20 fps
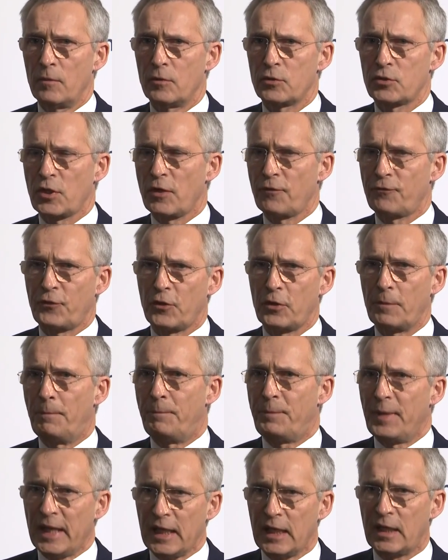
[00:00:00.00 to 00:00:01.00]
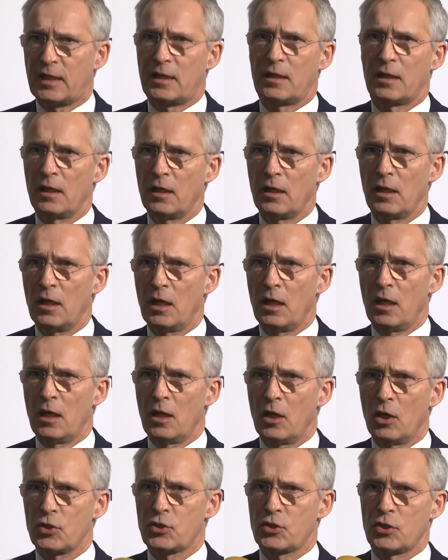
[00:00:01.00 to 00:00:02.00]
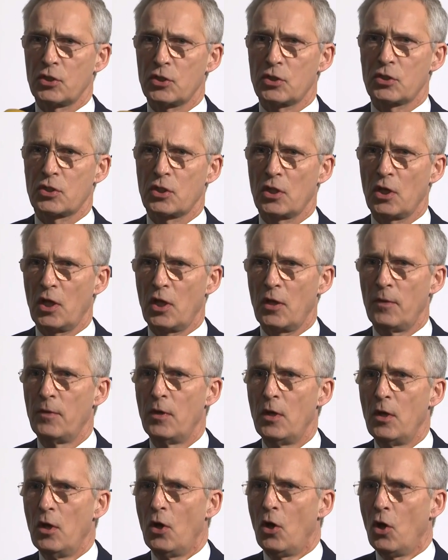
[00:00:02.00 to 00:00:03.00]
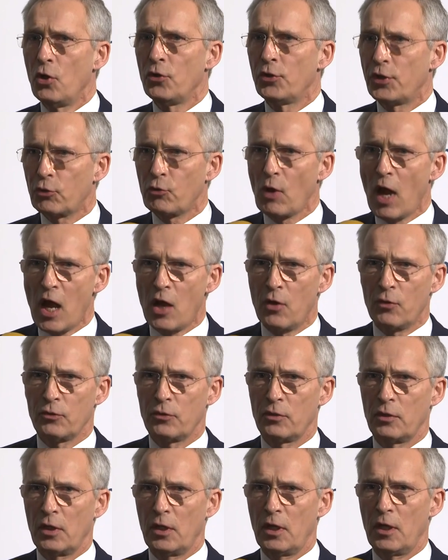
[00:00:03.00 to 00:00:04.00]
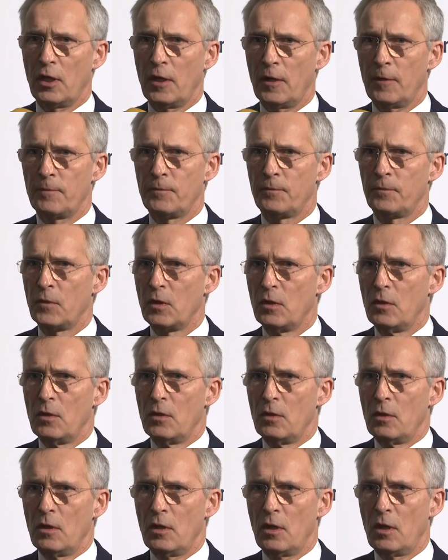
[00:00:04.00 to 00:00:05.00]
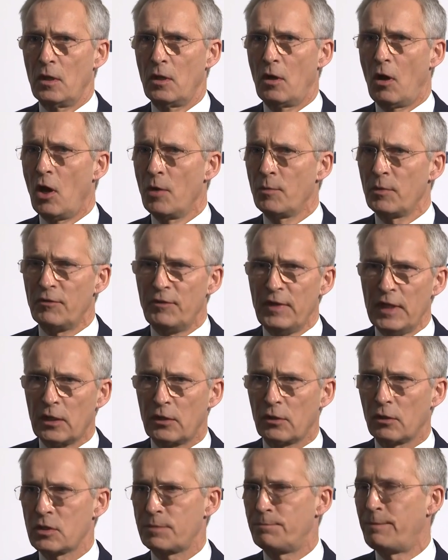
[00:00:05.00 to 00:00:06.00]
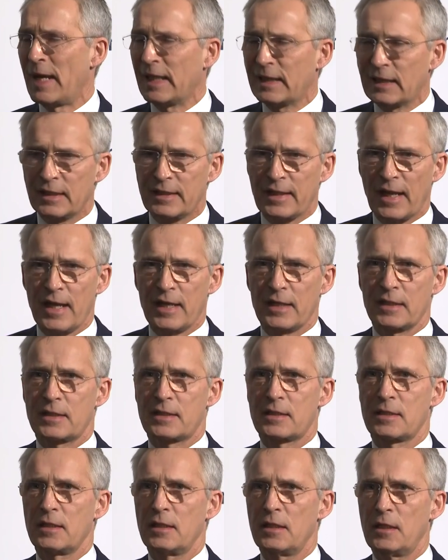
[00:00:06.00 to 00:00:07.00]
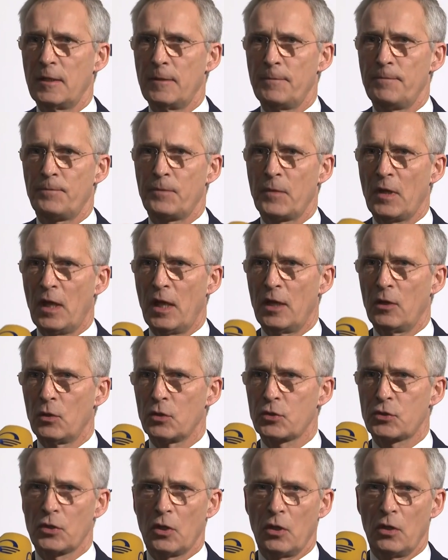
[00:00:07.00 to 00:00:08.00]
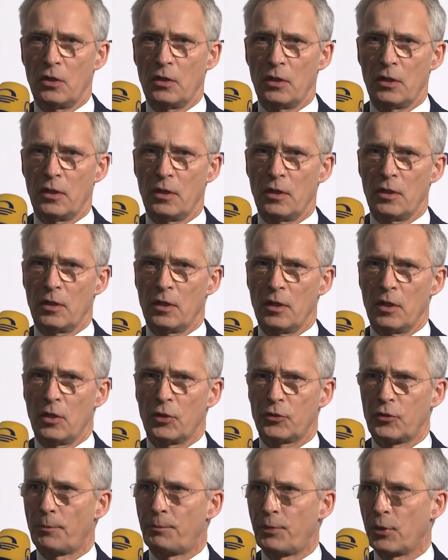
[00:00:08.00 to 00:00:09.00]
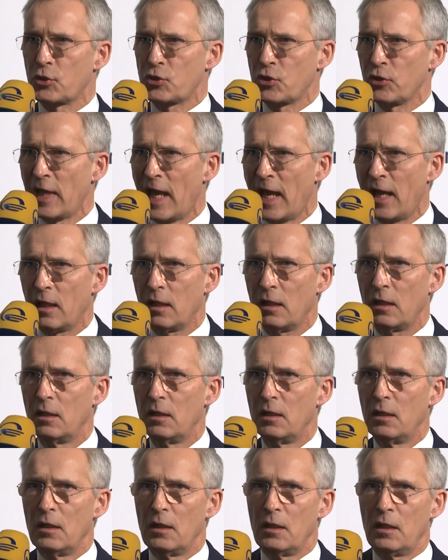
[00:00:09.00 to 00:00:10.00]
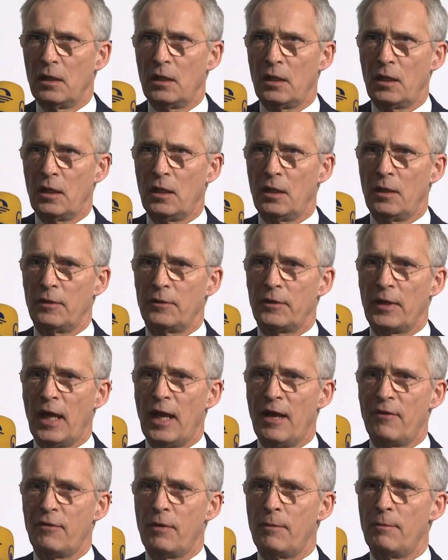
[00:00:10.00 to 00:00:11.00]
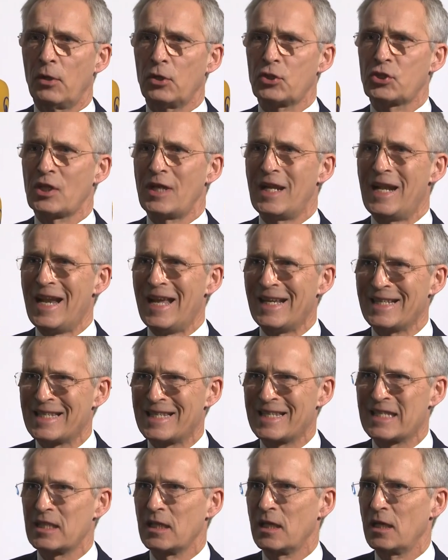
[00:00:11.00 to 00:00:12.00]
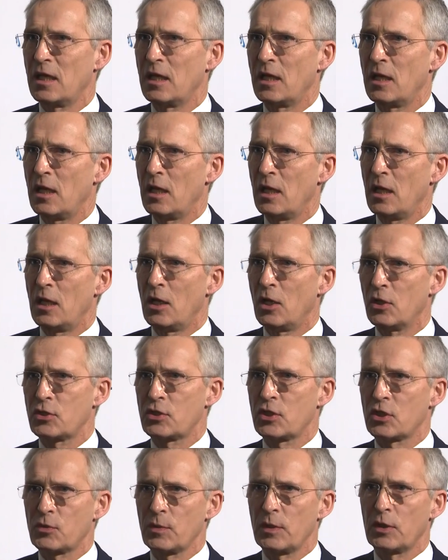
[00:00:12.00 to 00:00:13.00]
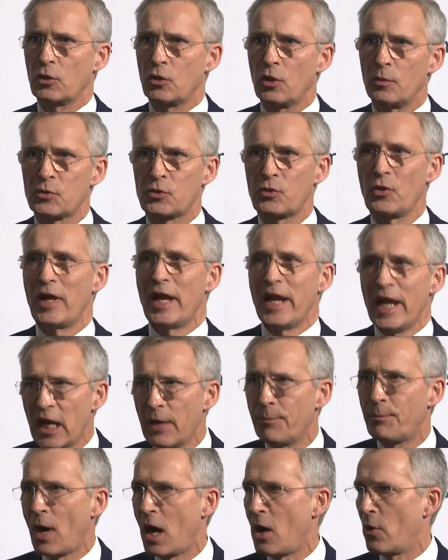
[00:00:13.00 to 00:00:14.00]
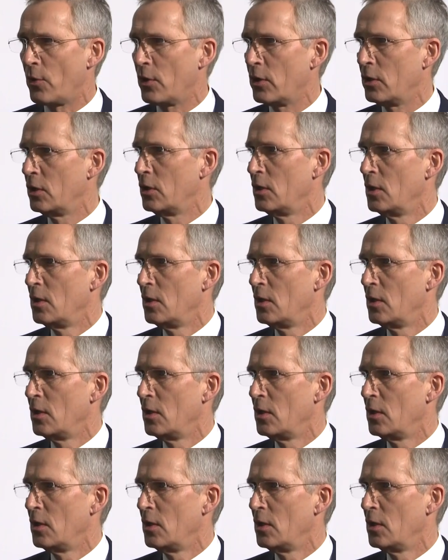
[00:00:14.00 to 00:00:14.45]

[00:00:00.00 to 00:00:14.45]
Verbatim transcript: suffered big losses on the ground. Armored vehicles, battle tanks, and also a lot of personnel. They have much less losses when it comes to air power,